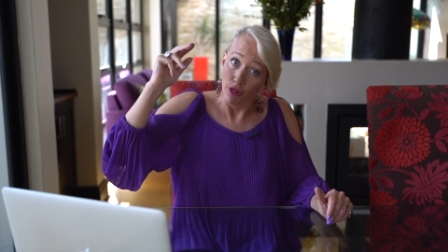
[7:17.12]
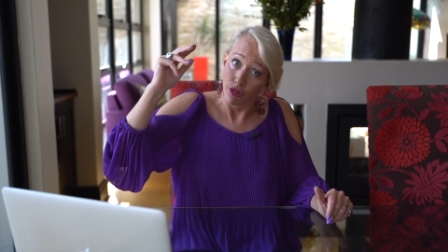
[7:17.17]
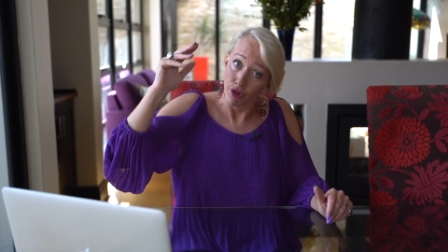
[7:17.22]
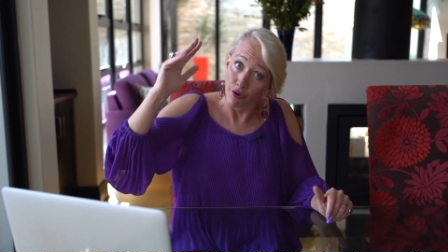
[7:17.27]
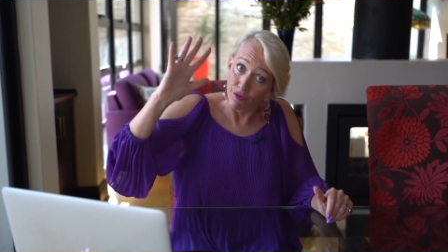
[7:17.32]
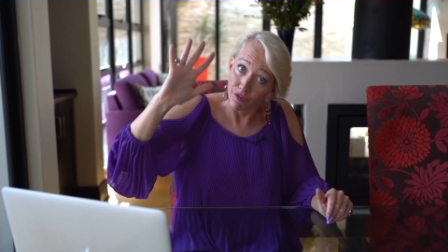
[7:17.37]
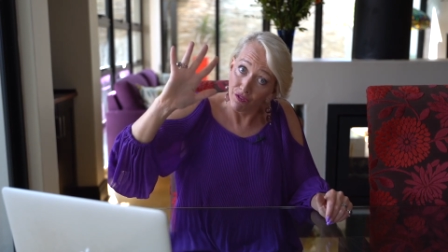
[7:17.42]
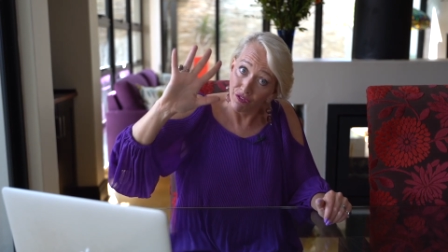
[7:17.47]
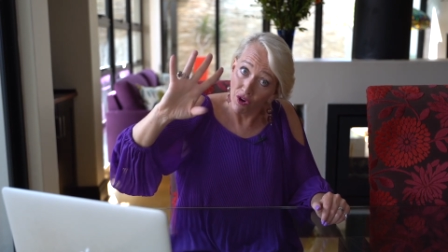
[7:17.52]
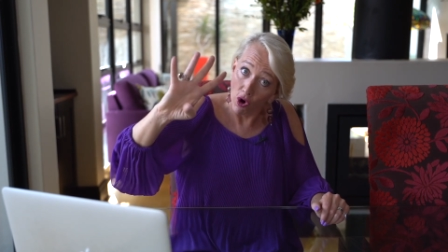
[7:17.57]

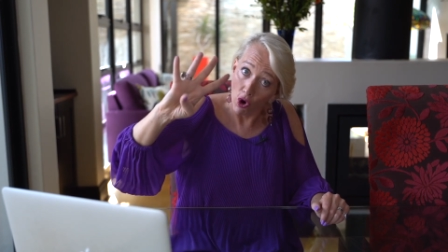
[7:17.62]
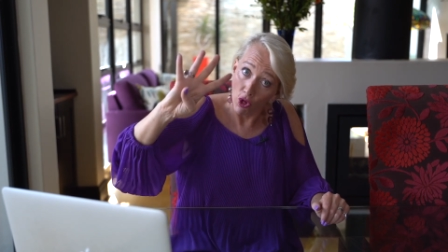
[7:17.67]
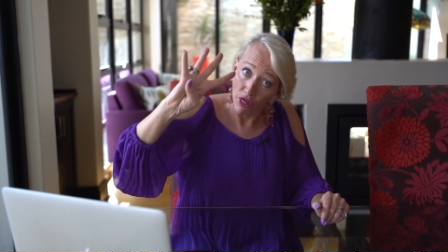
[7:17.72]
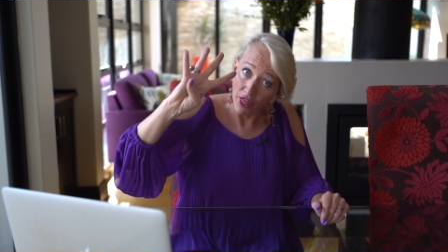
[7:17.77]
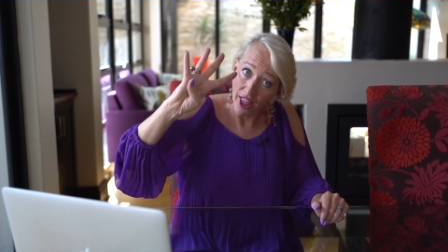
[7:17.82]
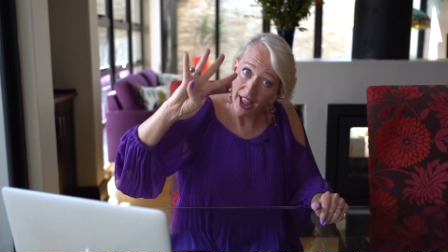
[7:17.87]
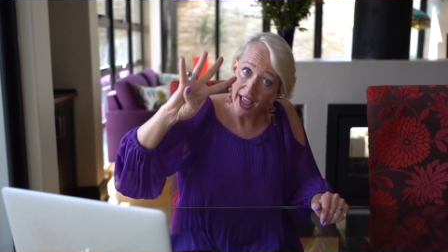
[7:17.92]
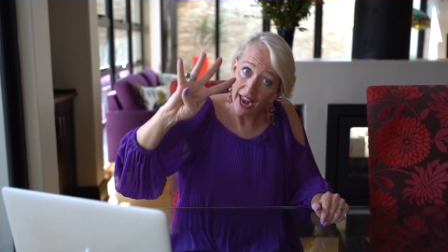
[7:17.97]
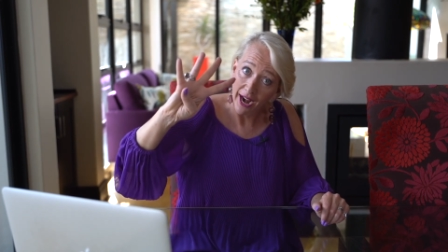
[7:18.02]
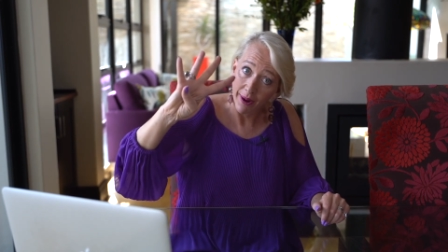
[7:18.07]
The fourth
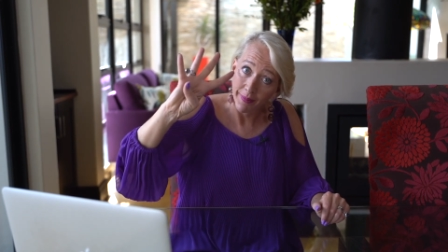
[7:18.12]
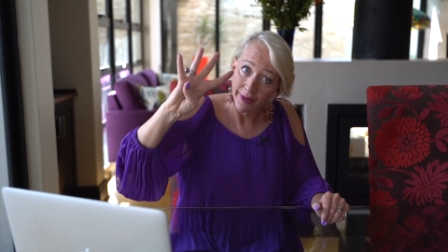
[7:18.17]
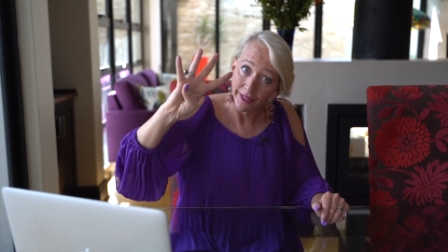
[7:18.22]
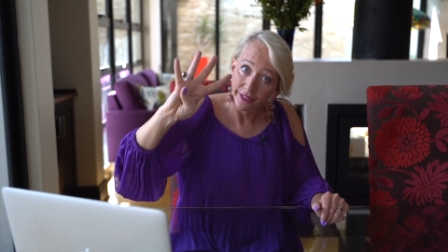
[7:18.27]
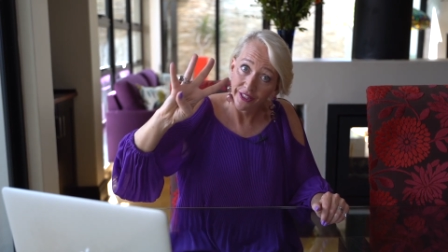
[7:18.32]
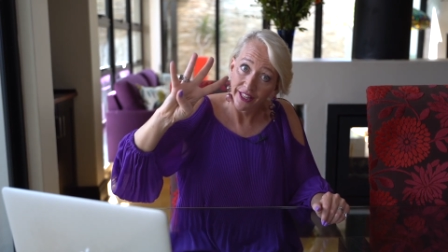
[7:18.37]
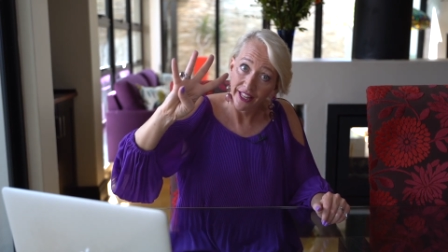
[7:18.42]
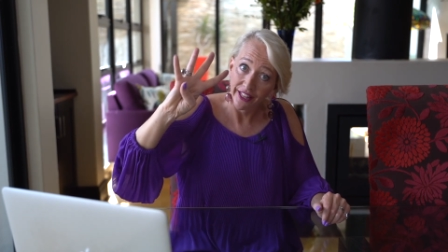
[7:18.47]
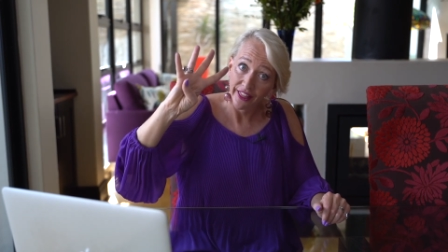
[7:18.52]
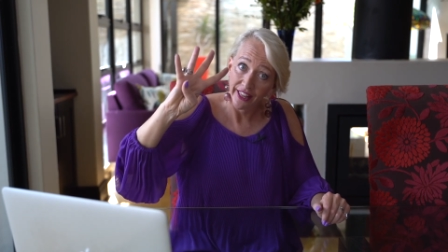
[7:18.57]

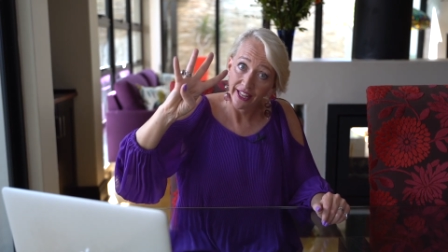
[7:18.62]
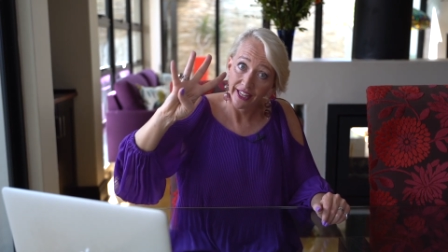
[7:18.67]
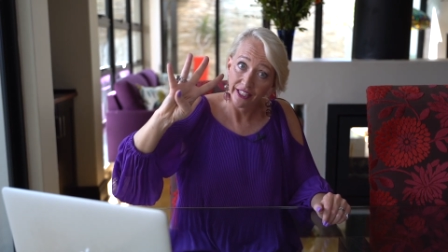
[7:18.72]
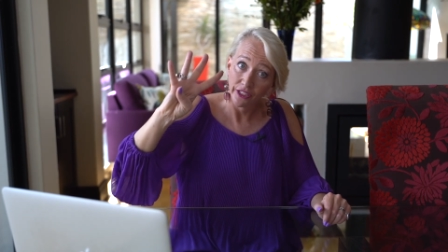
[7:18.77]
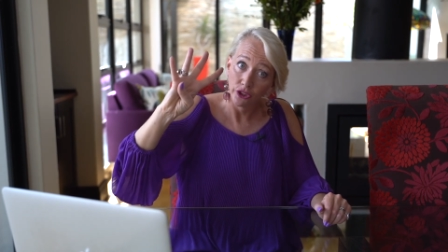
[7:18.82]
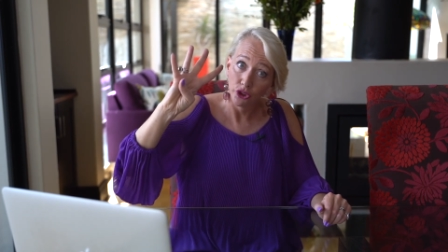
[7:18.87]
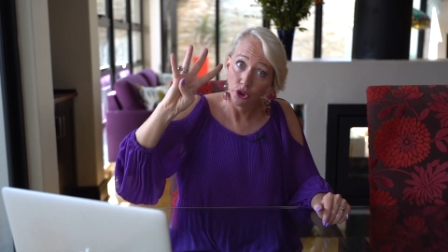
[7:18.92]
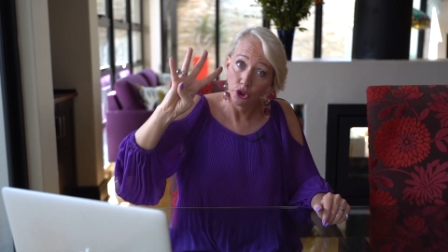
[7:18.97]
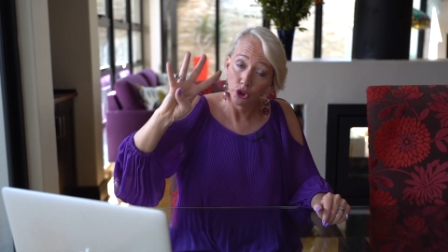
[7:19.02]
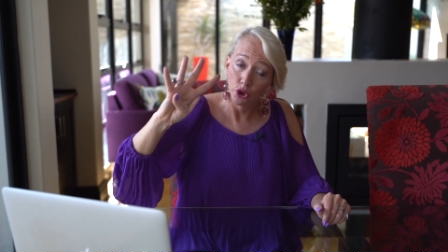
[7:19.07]
element, the thing
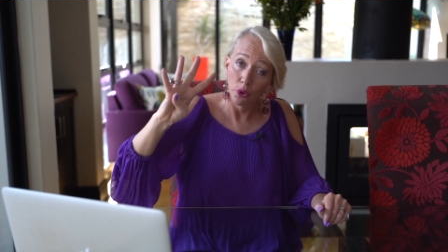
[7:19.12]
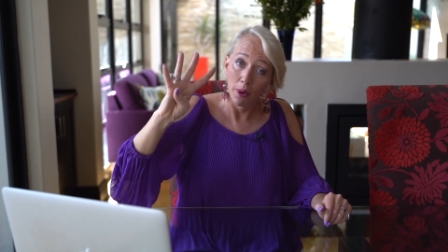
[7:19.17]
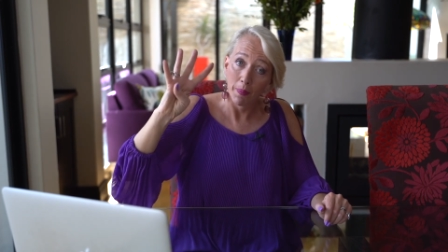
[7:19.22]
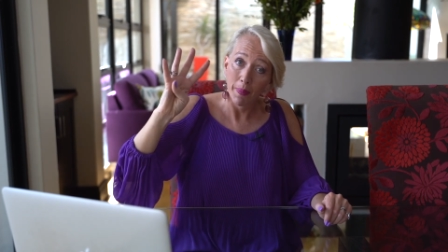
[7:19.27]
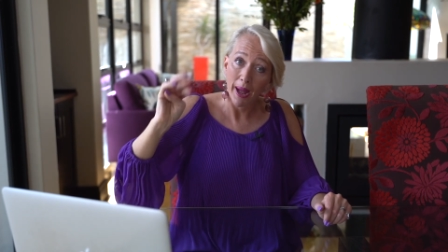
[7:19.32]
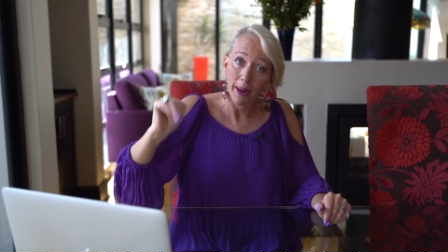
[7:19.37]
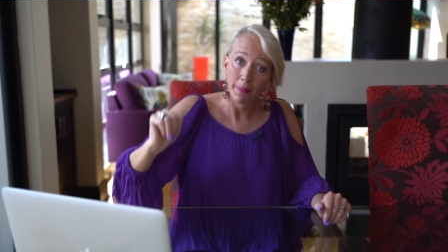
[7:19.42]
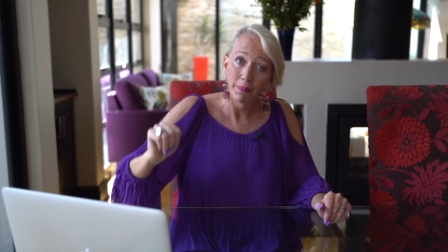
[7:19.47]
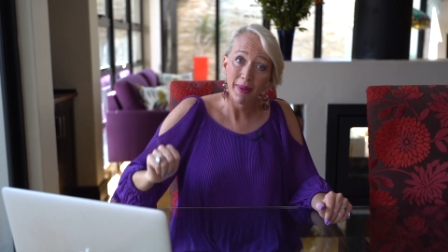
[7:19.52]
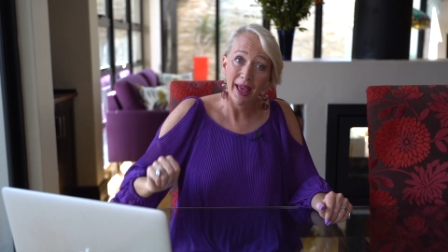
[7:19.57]
that you do
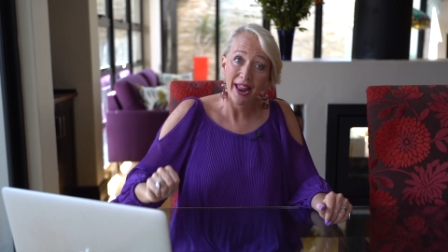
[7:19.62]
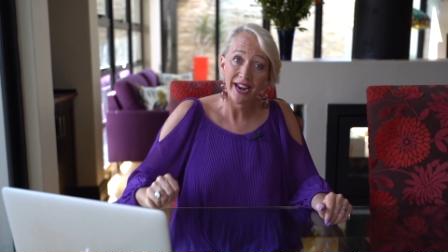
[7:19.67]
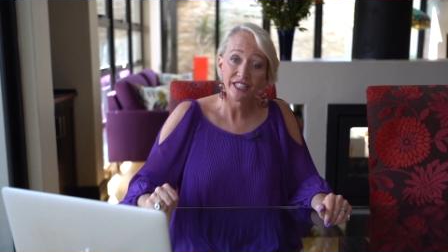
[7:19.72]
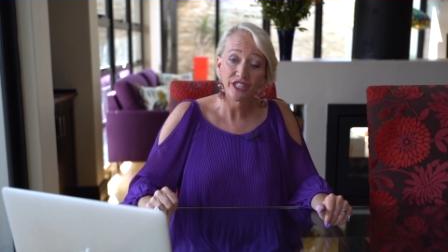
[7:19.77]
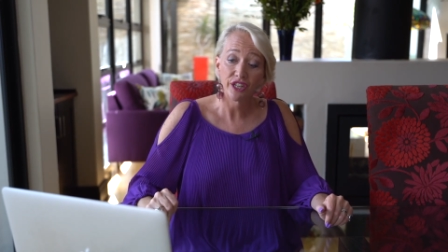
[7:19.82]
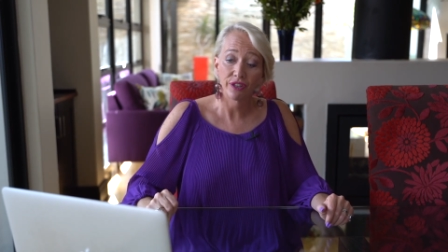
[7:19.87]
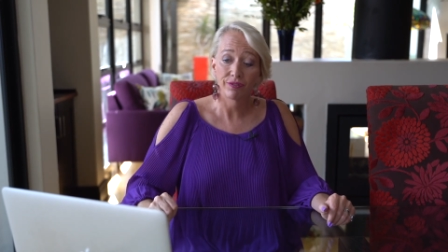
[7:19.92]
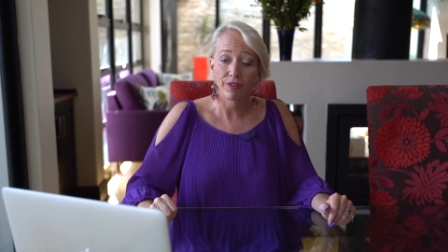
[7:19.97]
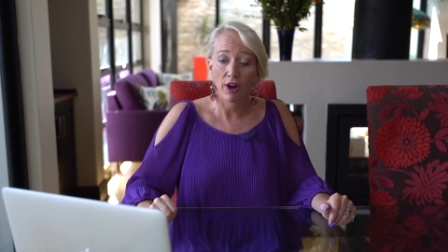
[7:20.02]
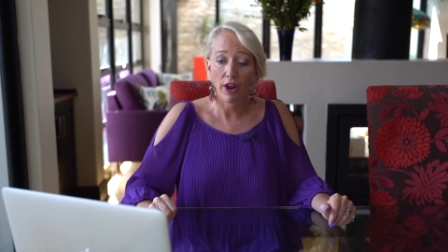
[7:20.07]
about
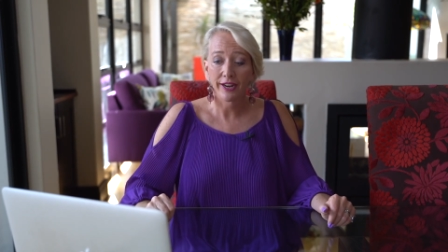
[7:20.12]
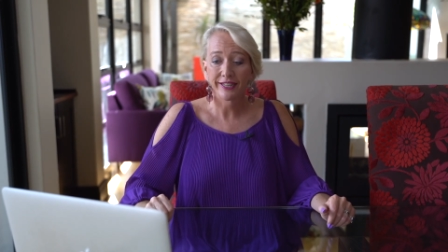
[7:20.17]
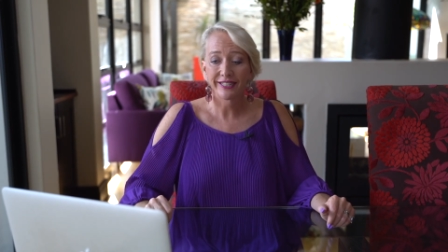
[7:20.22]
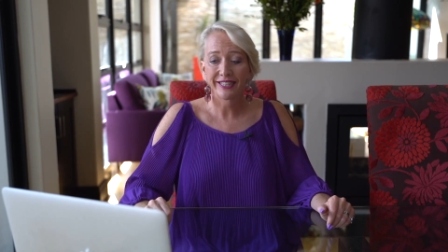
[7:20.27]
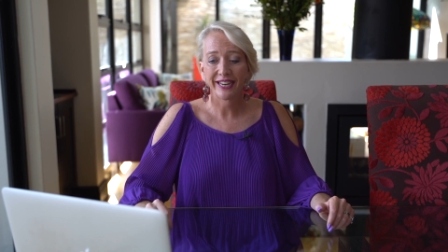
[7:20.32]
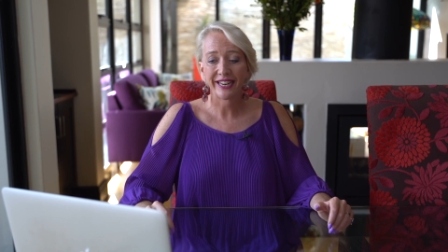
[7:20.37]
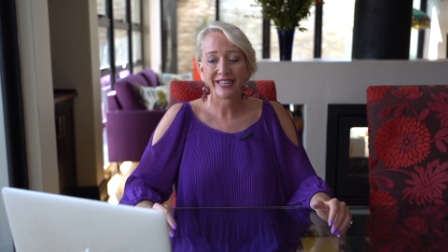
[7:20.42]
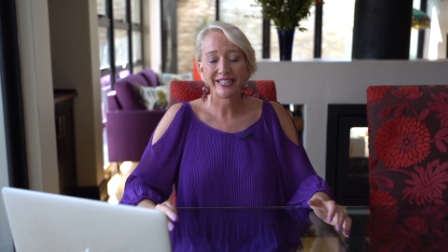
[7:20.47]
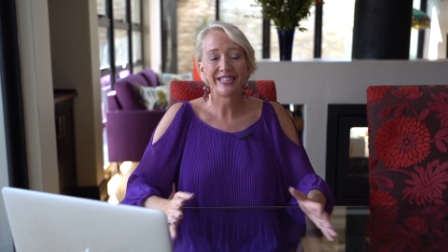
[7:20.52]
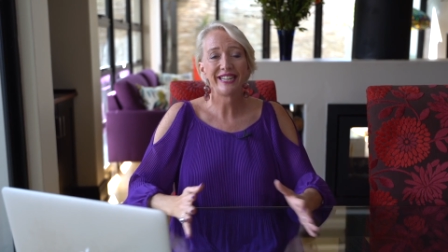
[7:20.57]
managing
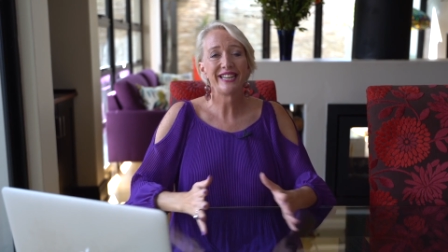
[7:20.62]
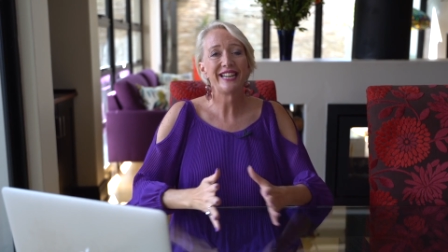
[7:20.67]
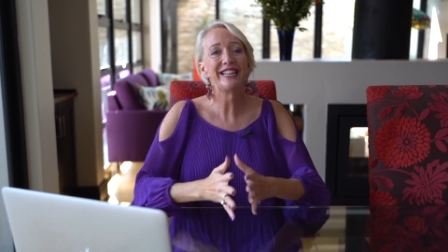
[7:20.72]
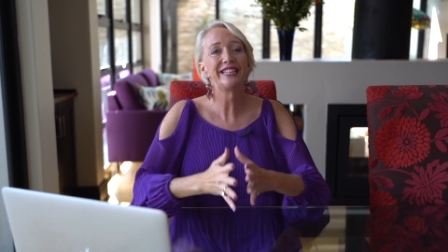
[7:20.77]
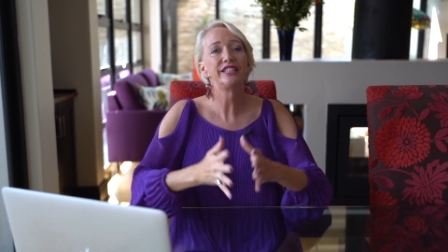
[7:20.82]
volatility